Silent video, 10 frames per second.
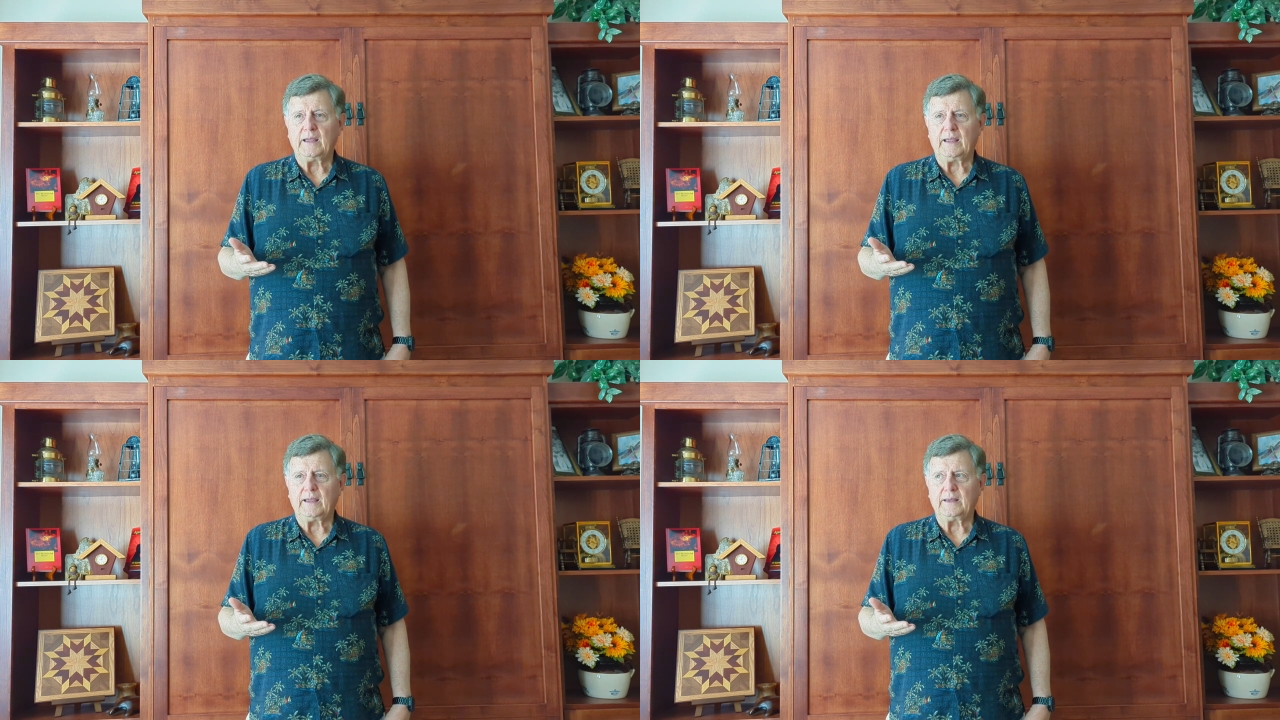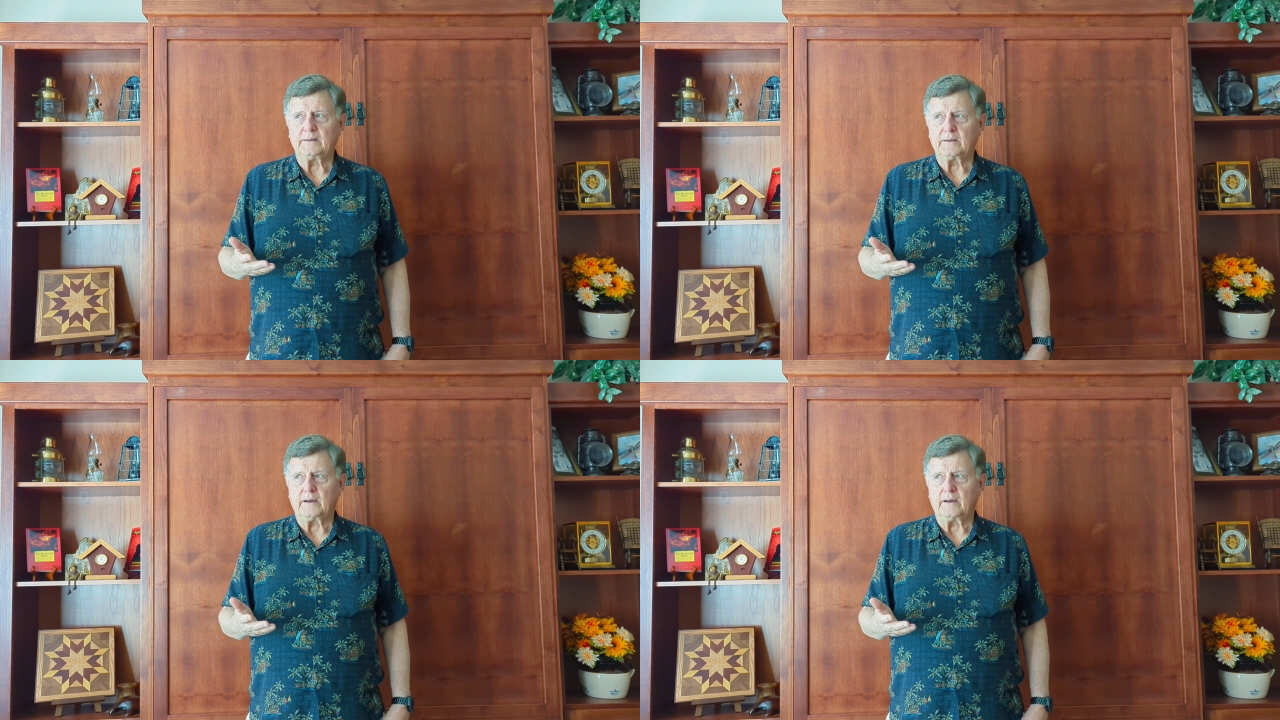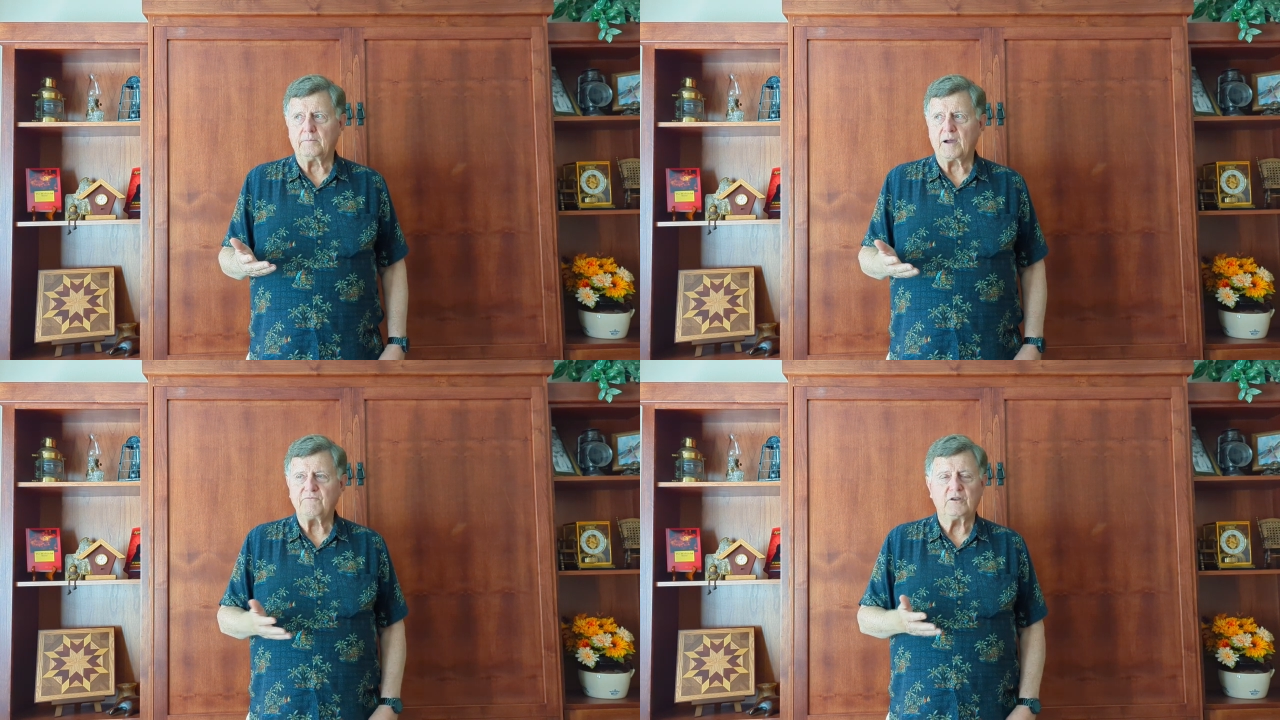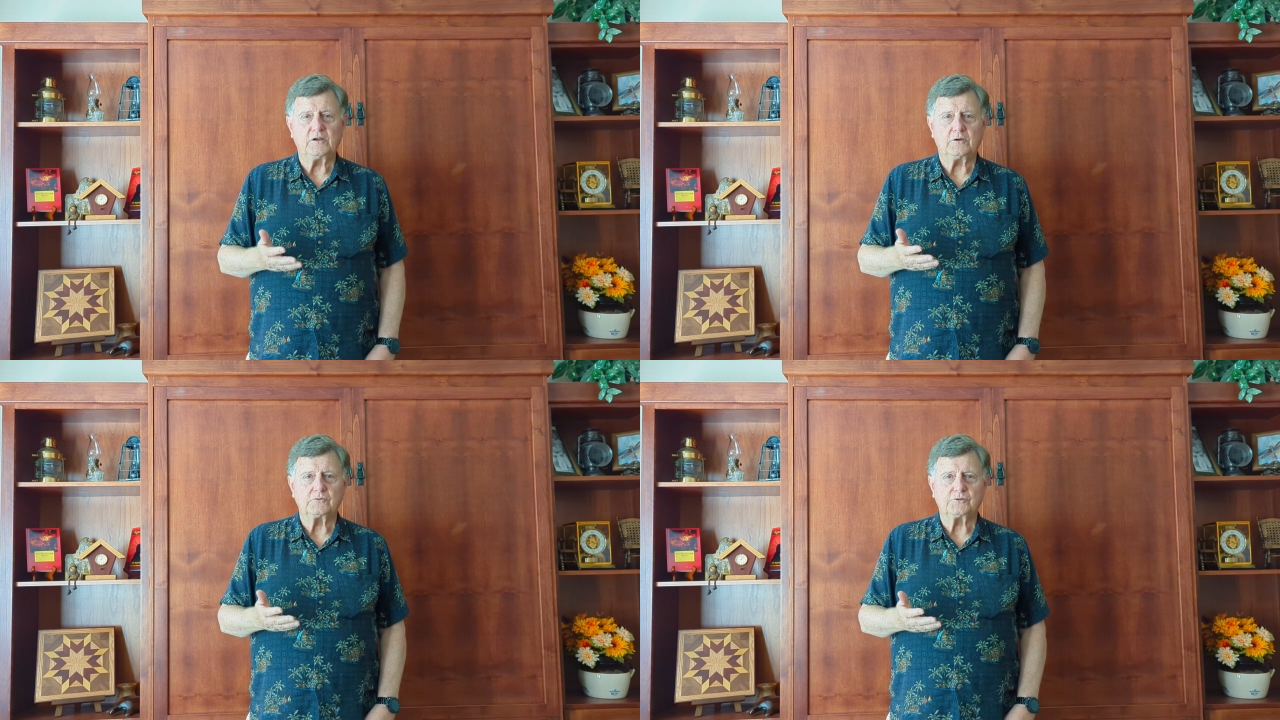And my
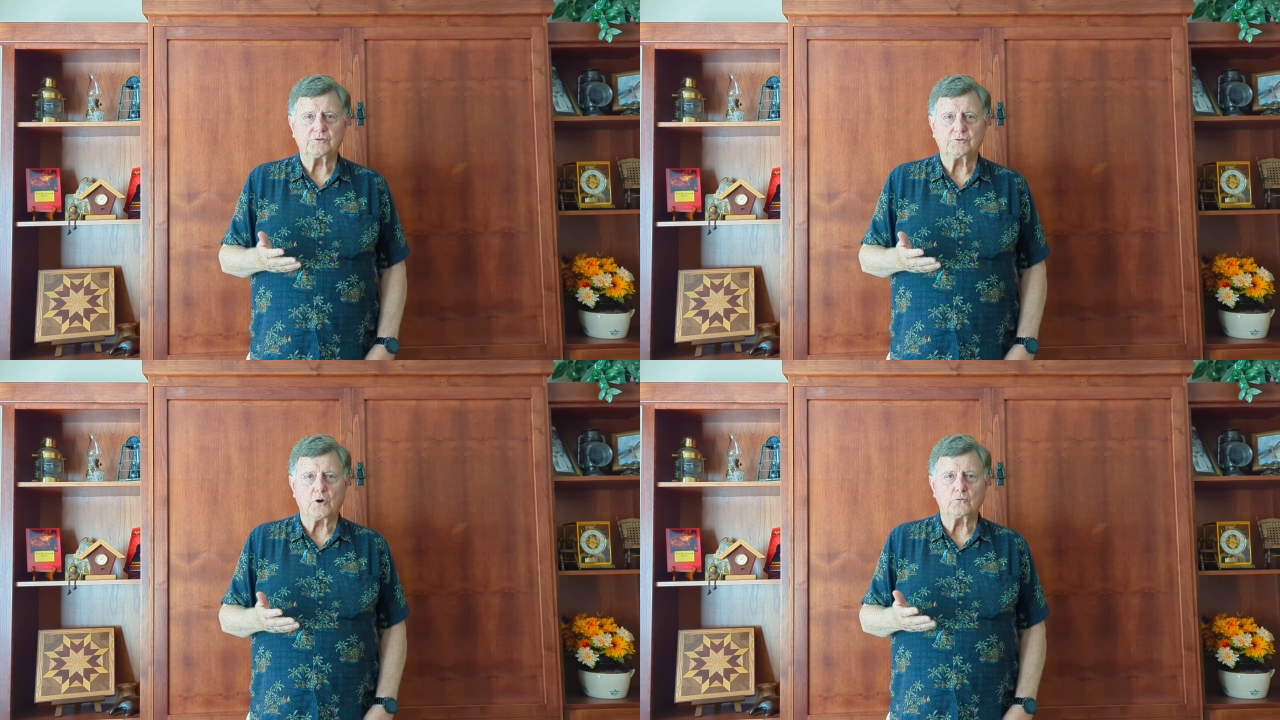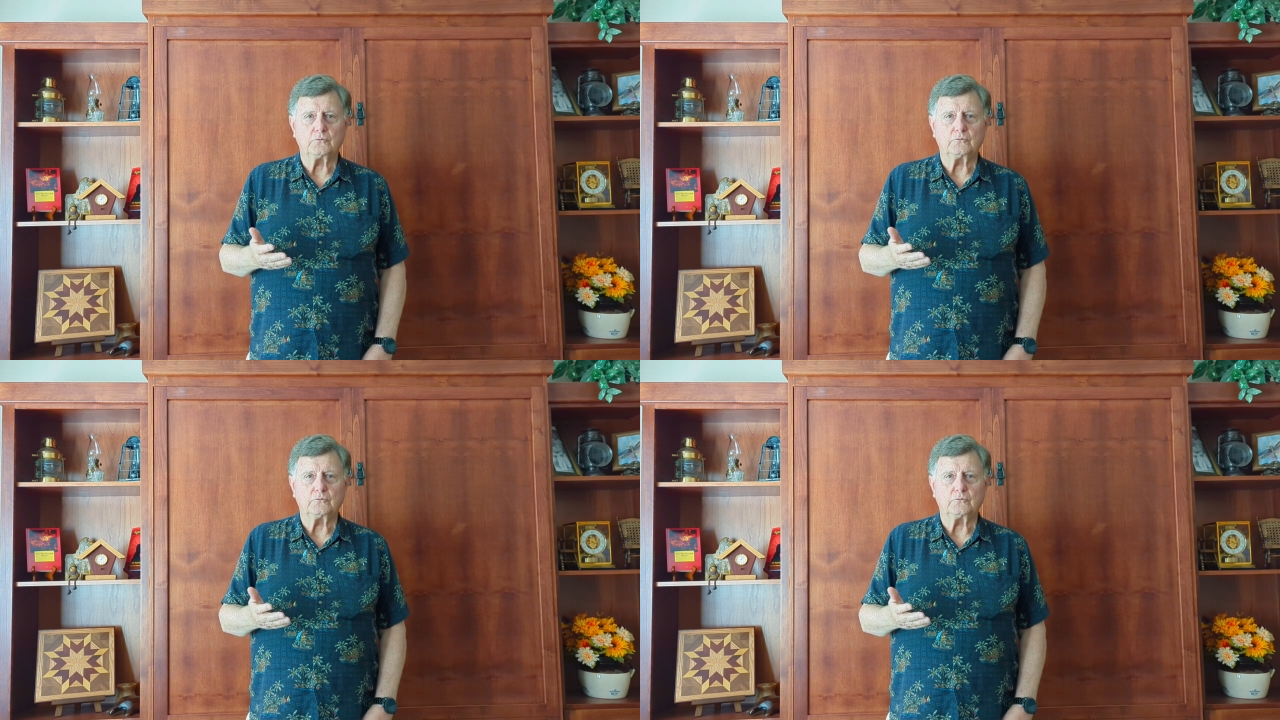videos don't